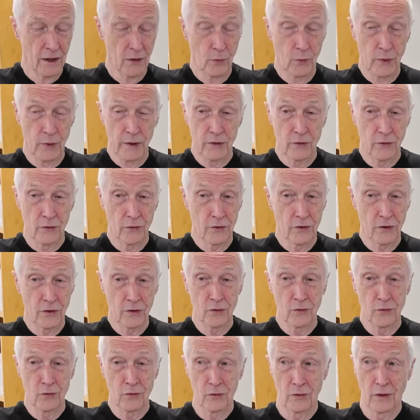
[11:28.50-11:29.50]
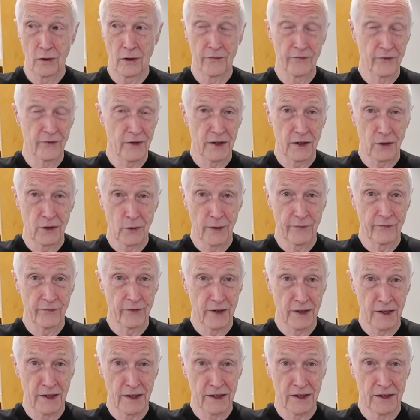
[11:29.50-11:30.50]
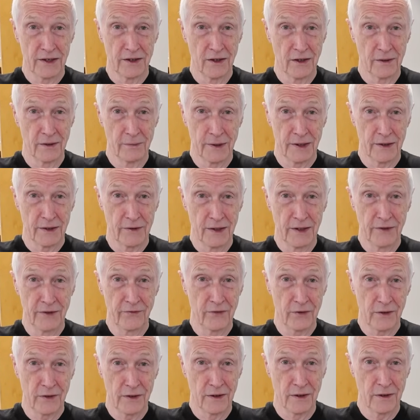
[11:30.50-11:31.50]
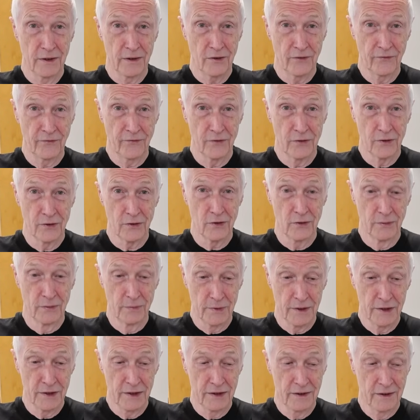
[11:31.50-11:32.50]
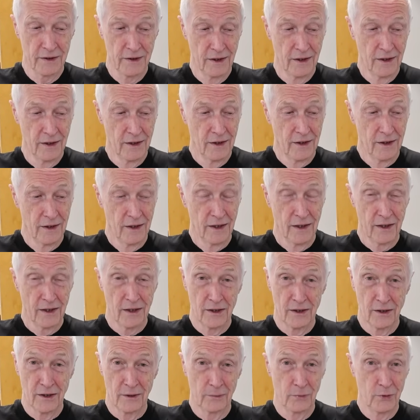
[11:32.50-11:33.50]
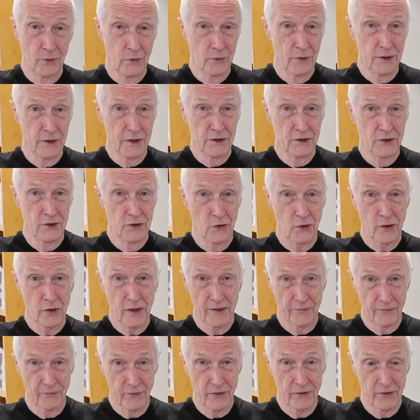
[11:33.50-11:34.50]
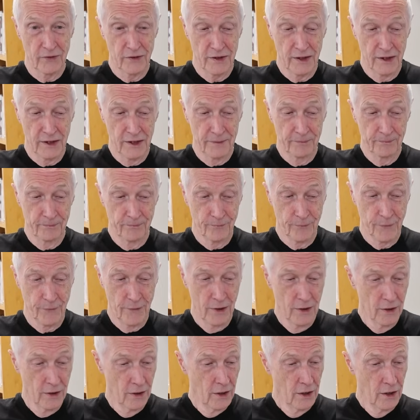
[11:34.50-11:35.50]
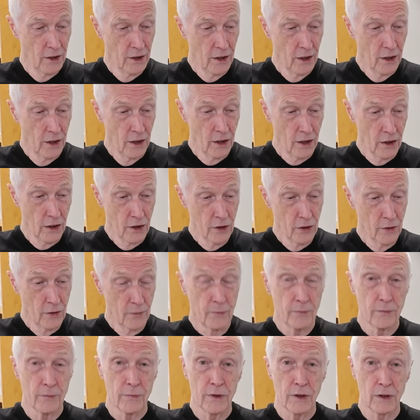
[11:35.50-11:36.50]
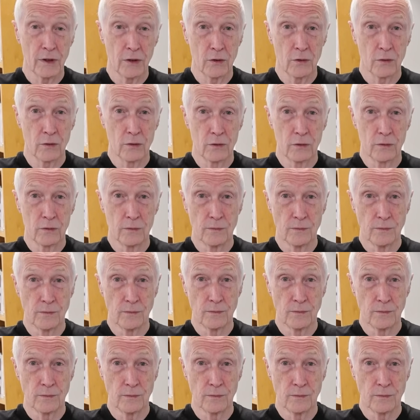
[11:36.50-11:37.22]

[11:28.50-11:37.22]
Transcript: We could do a video every day about interesting stuff that comes in, but we just haven't got the time. So